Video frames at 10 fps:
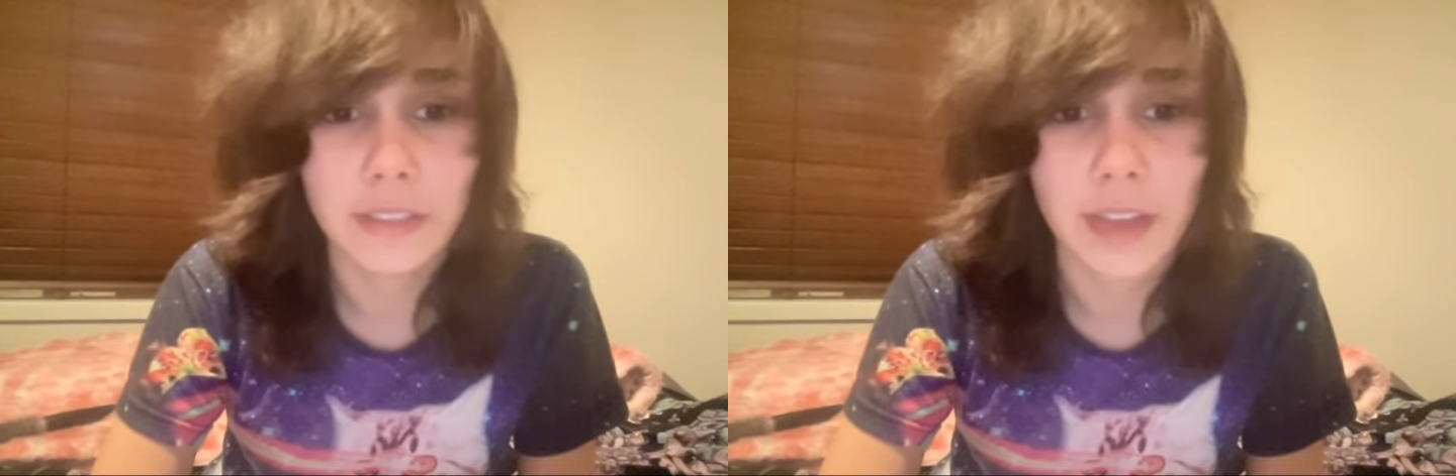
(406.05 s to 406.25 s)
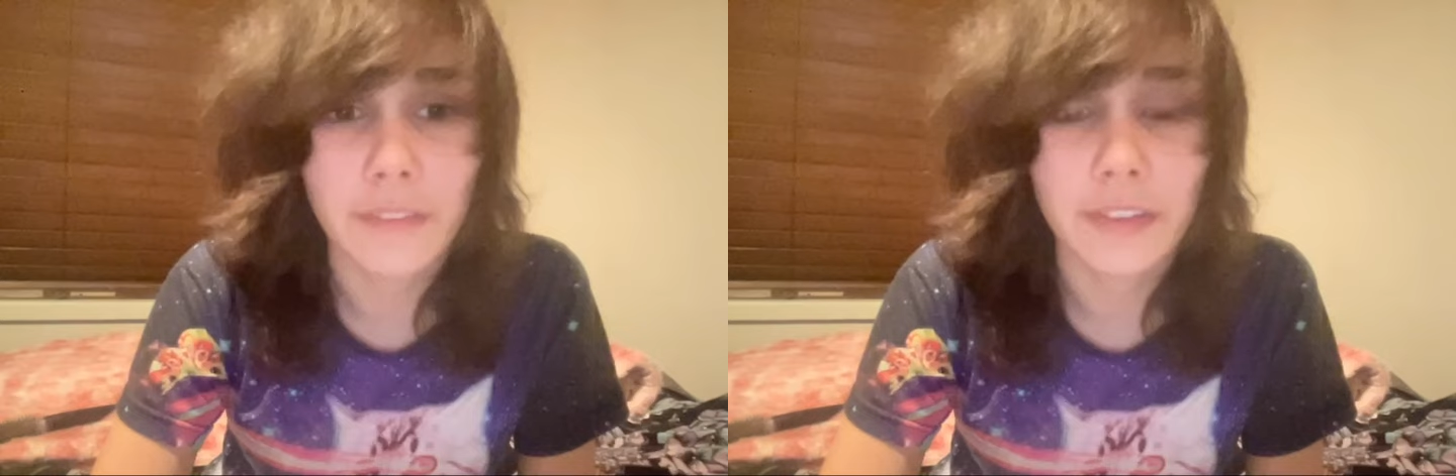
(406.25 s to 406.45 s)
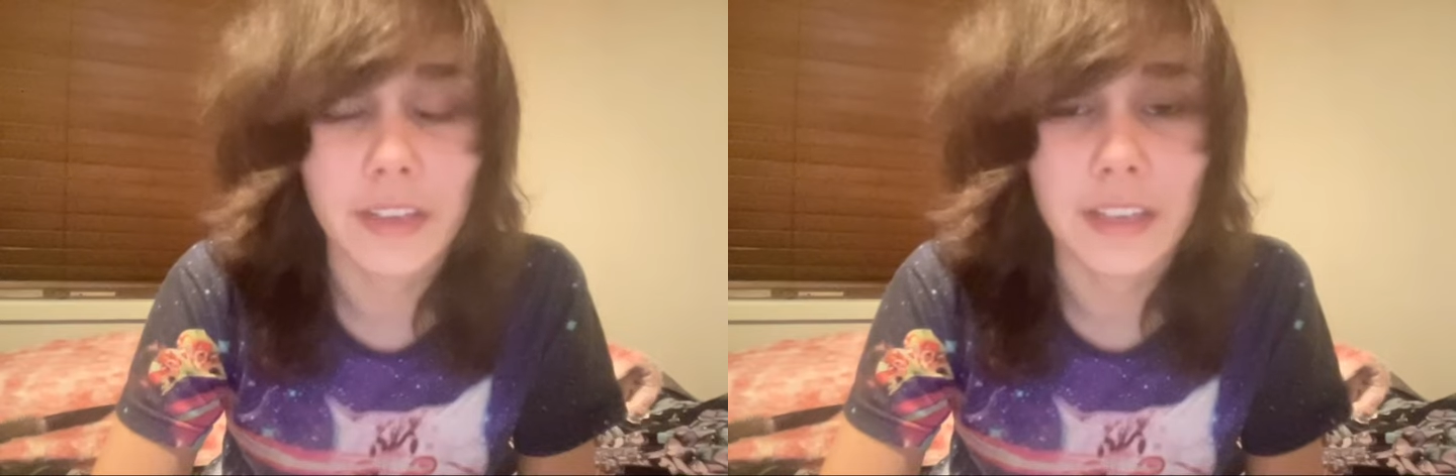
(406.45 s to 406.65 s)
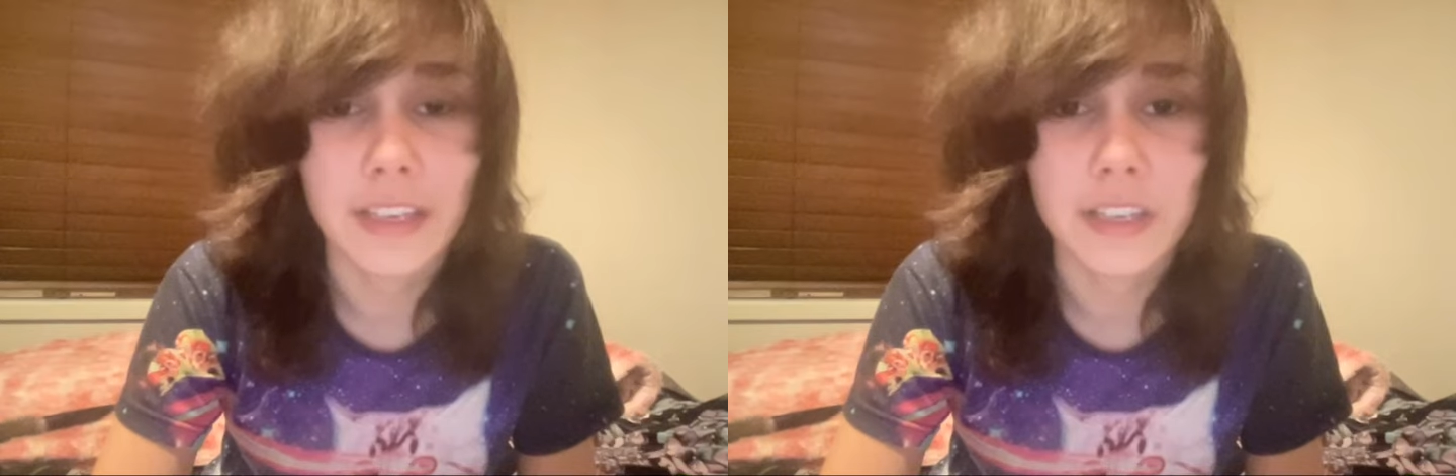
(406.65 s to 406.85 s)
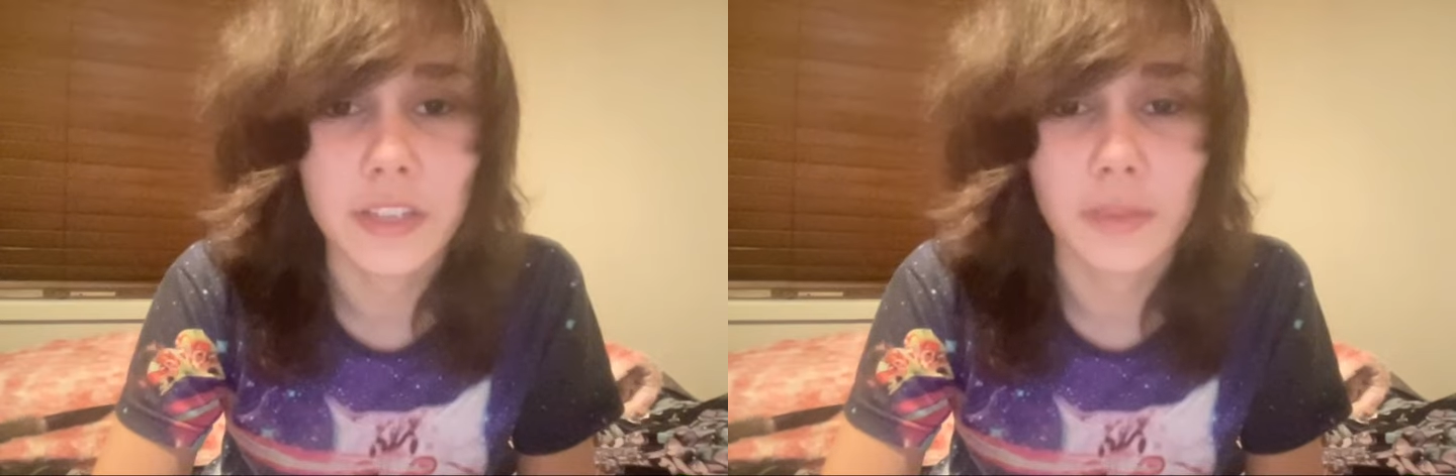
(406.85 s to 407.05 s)
having a
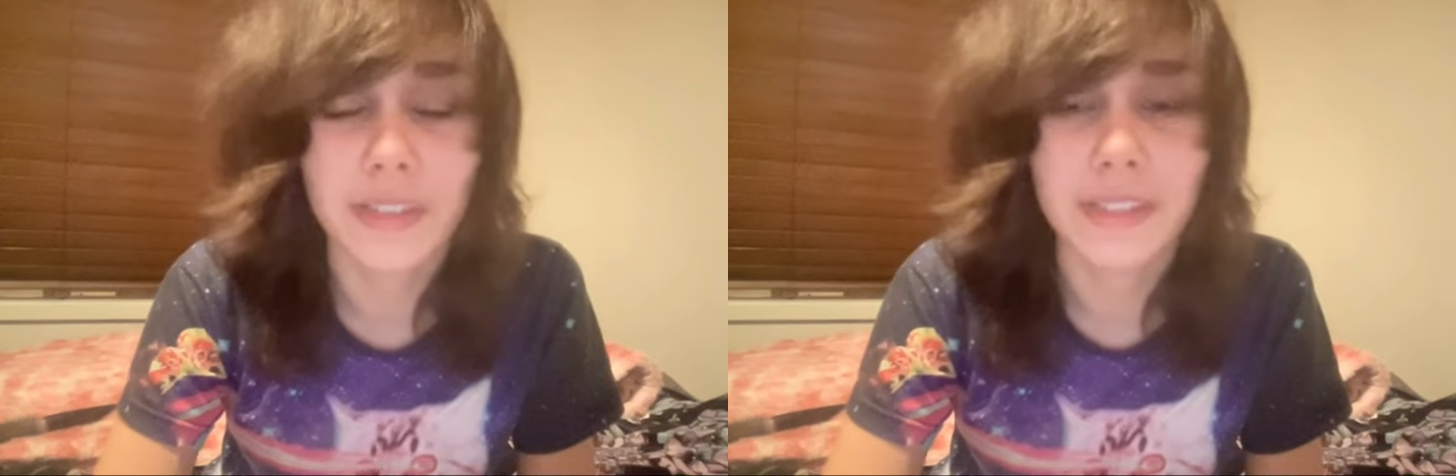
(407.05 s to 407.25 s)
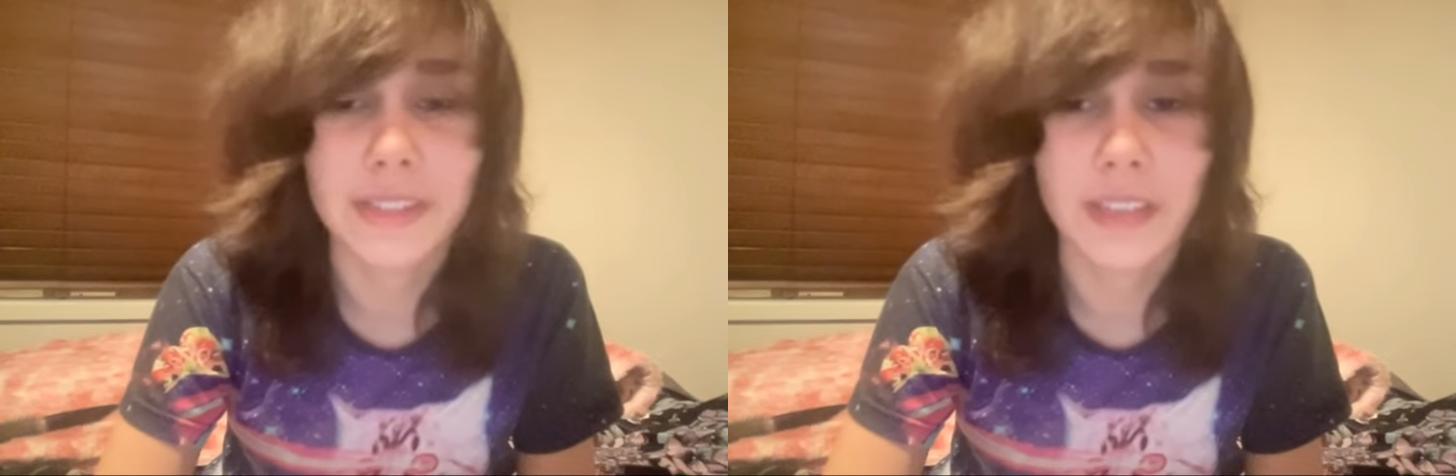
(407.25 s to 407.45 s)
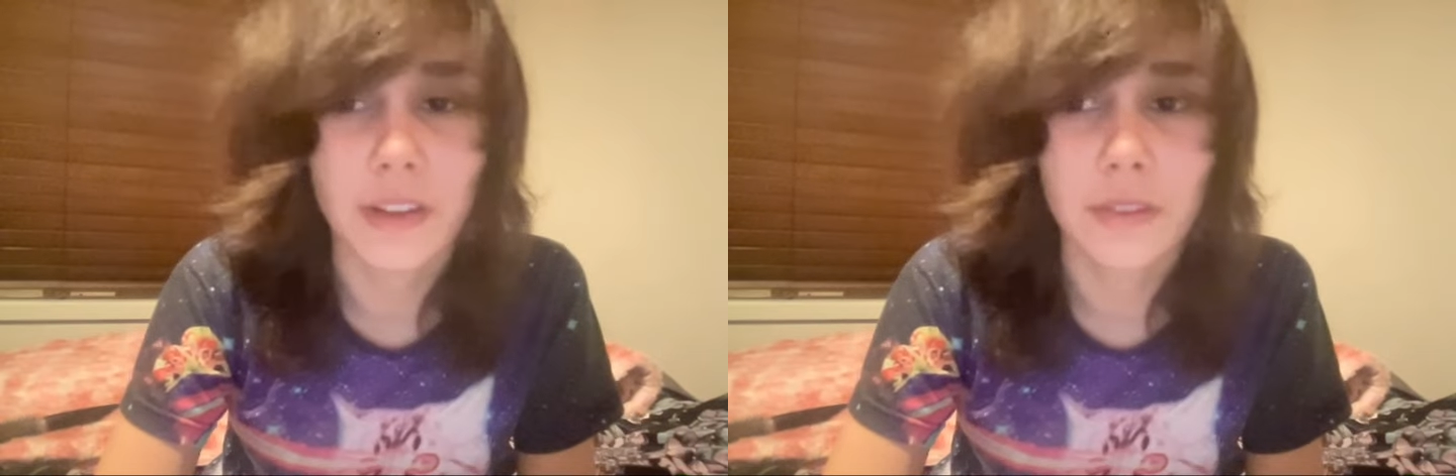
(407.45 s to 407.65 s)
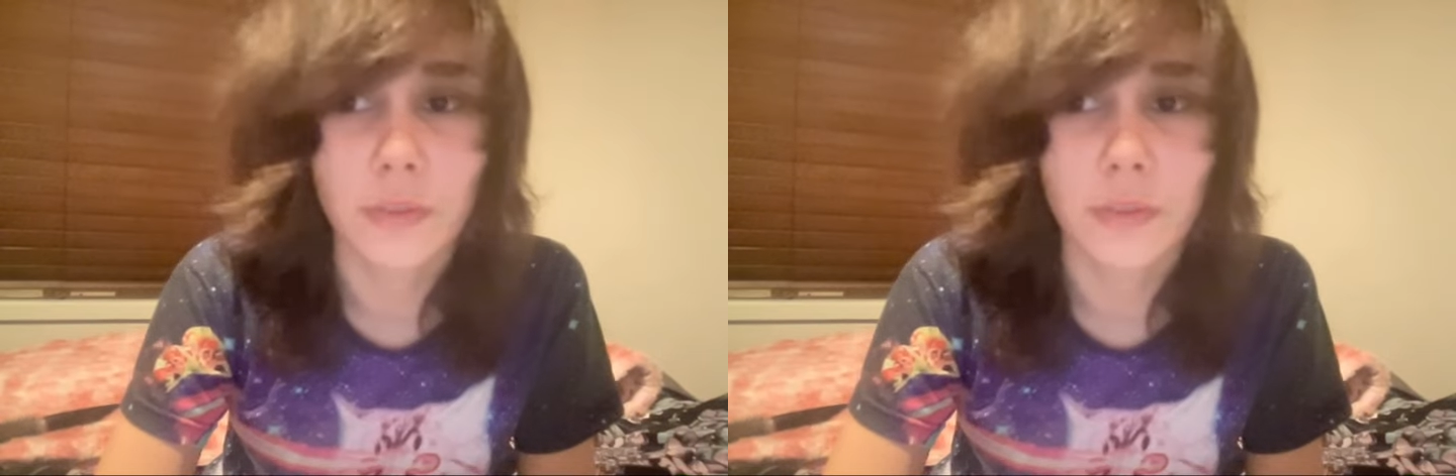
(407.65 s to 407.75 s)
connection with his son